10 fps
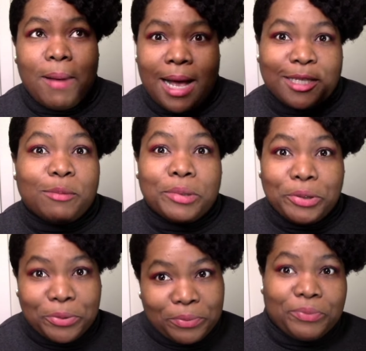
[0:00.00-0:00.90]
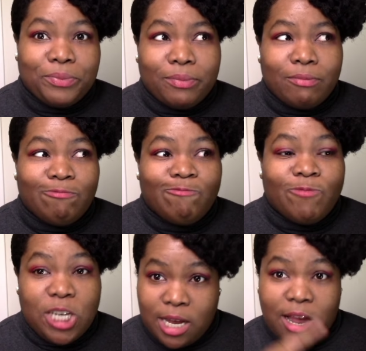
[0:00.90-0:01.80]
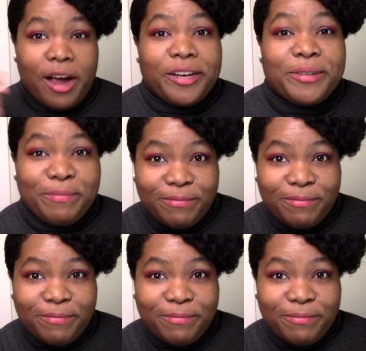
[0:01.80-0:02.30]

Baskin Bloom, Jane Carter.